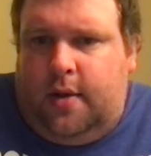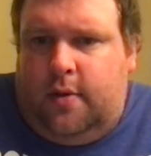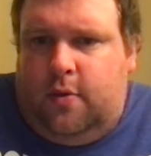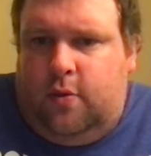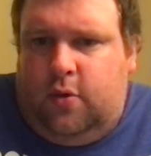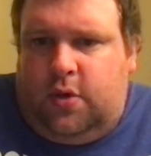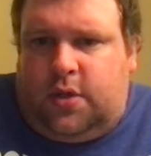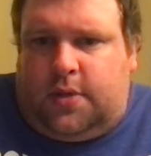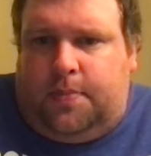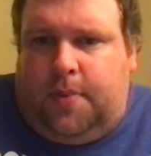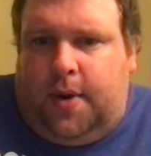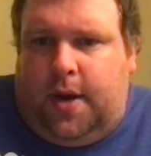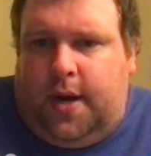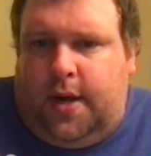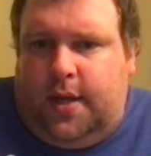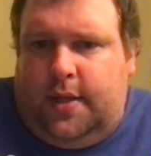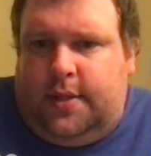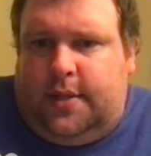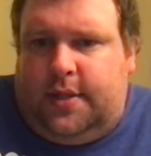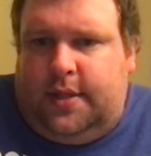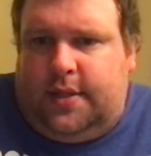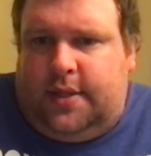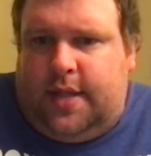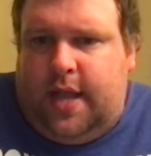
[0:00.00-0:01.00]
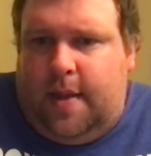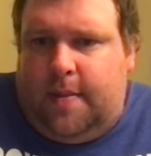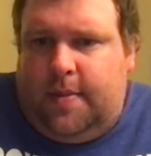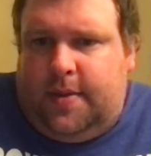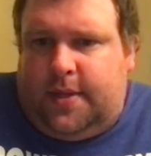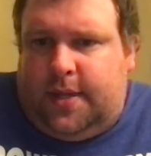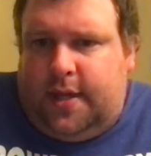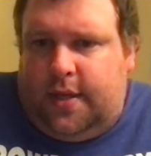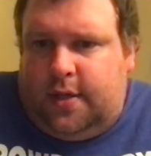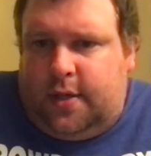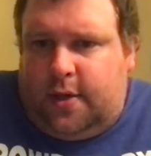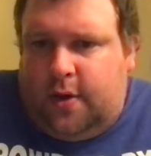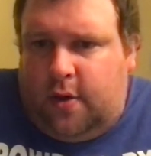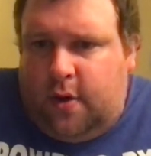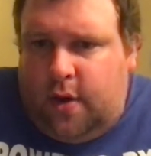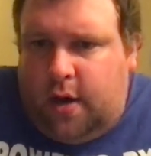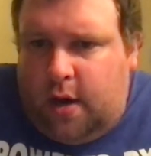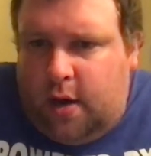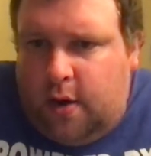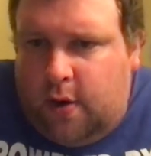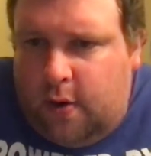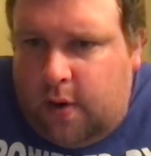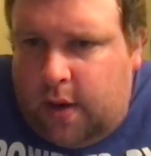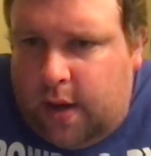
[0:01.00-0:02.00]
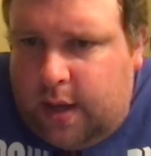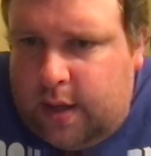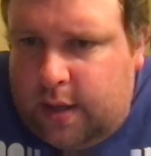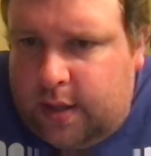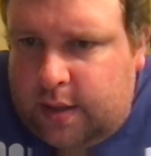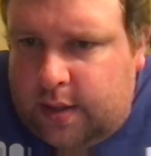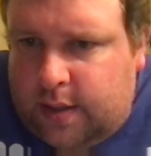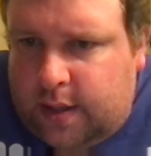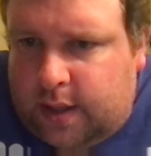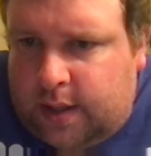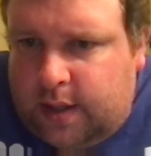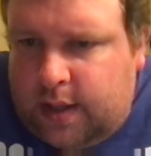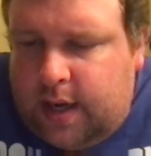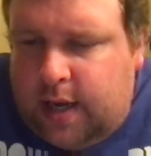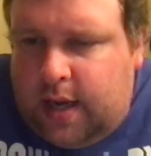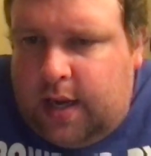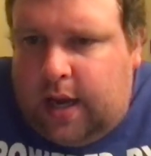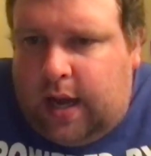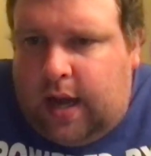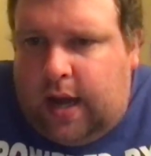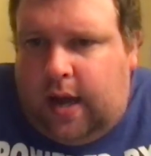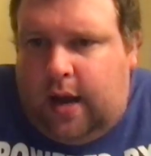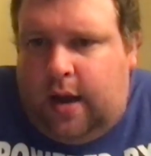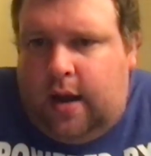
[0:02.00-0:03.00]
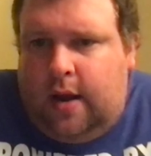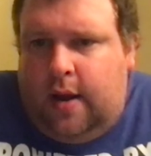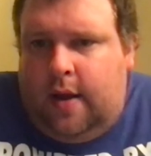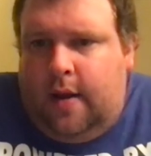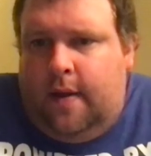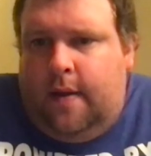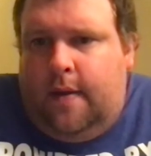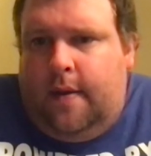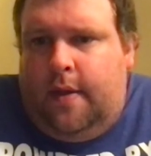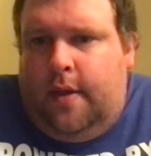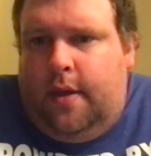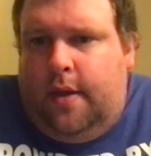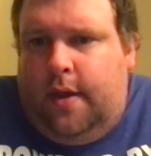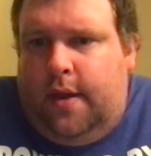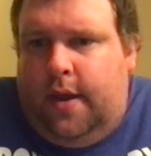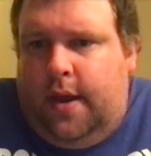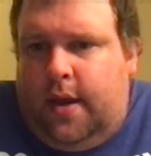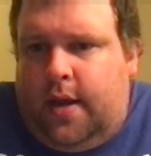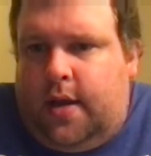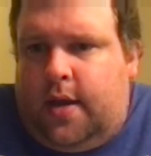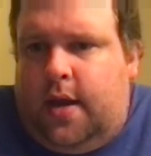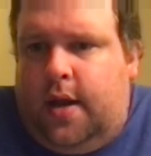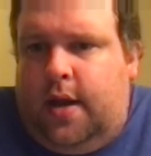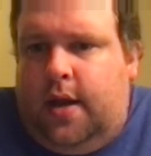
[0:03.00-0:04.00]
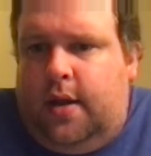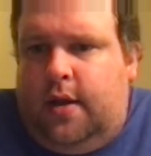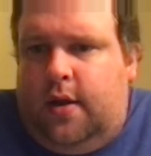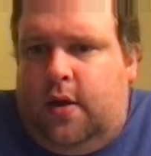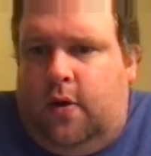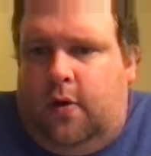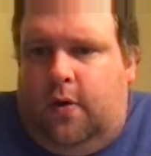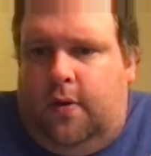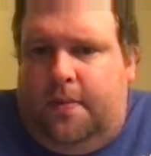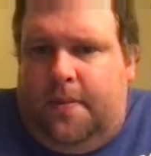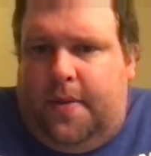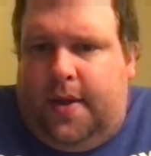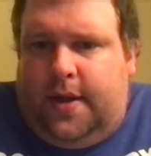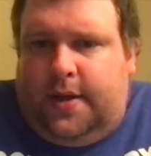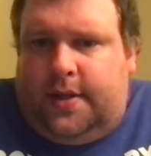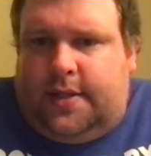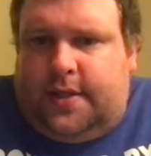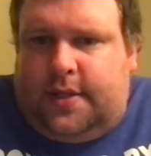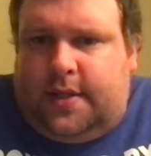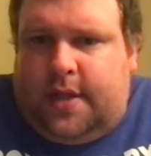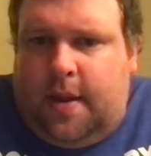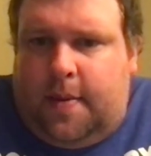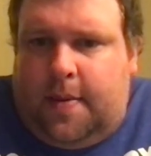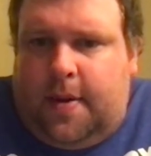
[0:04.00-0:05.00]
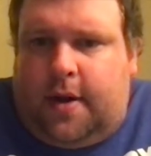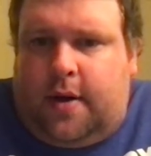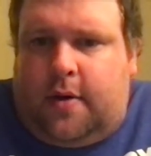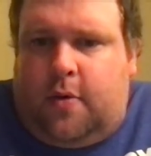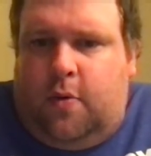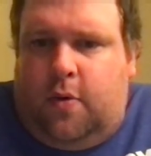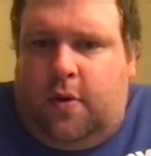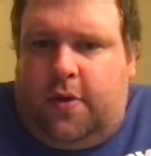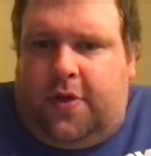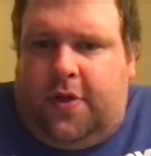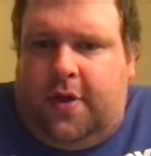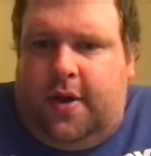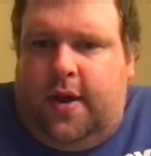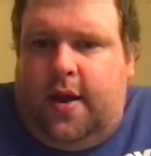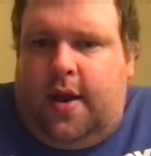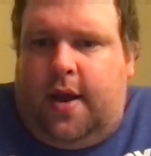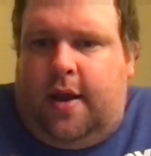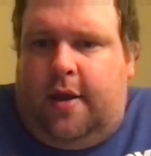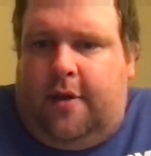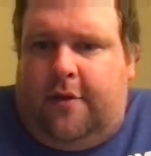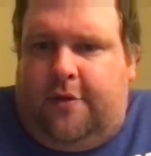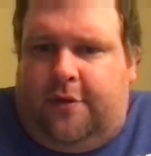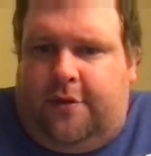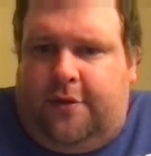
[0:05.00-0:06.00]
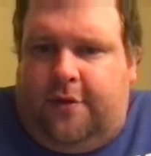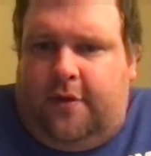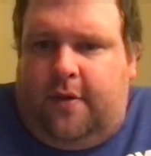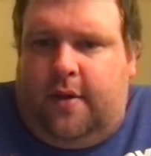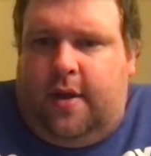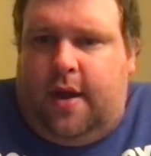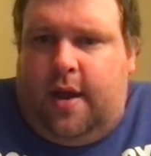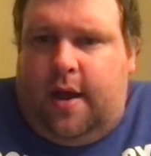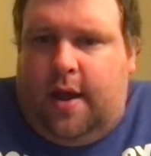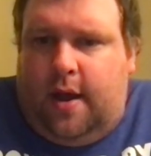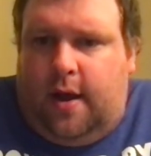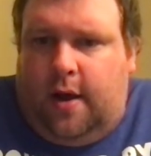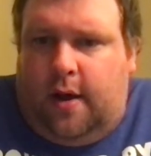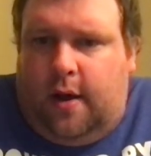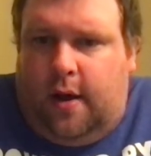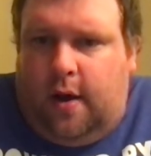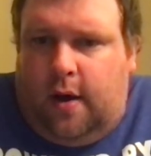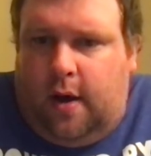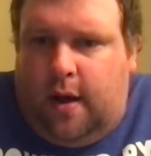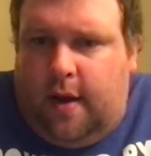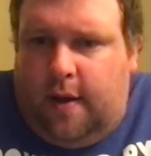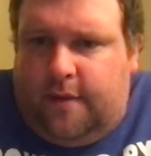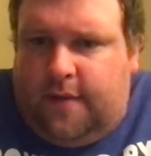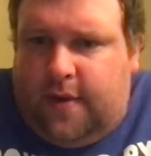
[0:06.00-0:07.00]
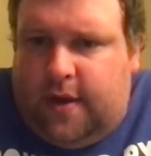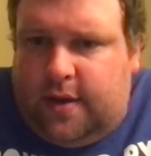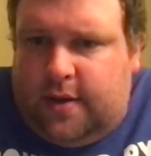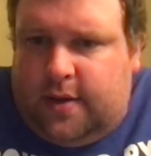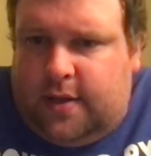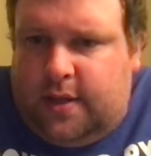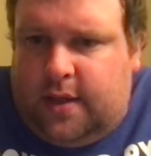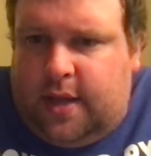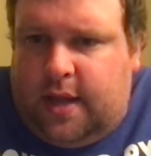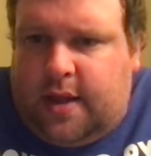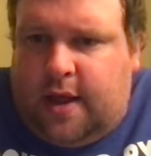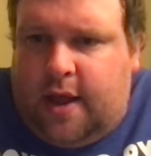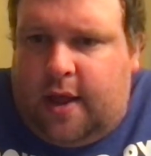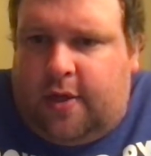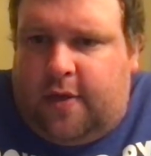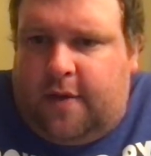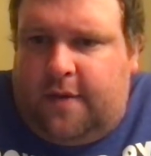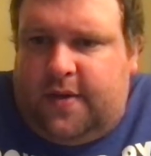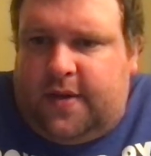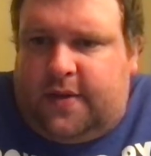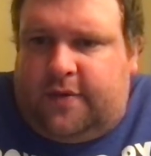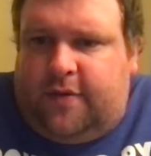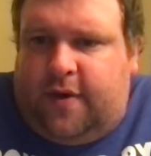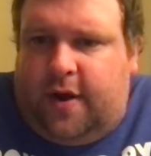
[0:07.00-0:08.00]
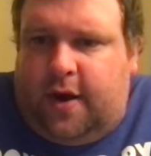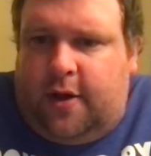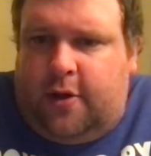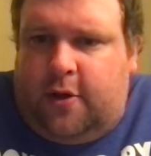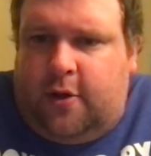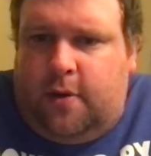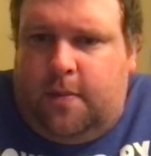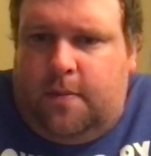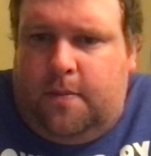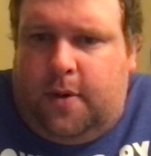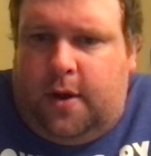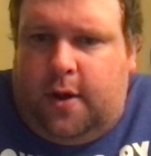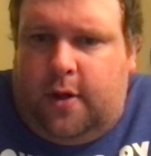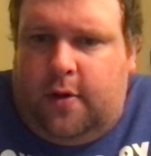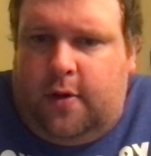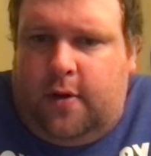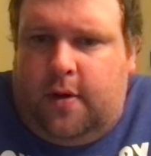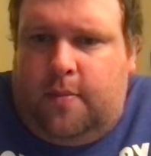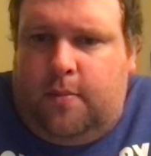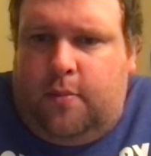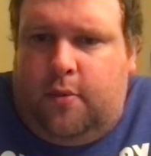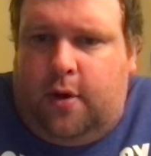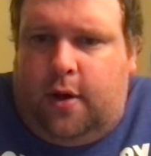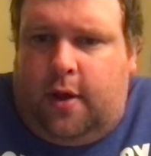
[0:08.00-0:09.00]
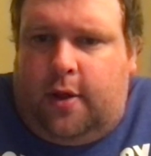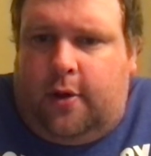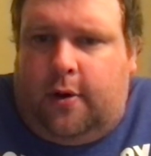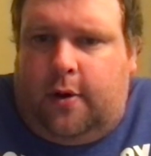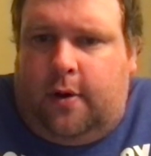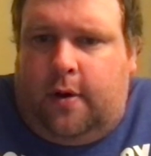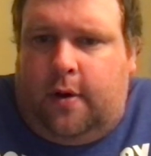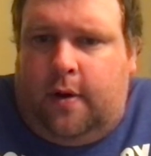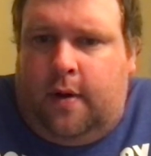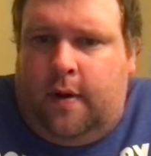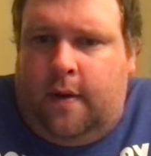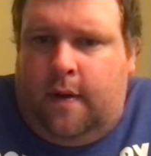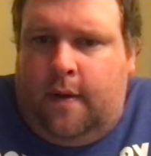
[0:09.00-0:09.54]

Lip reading: responds his name is Antonio Endolini, cutting the old man's stomach with the knife, avenging the death of his father, mother, and brother.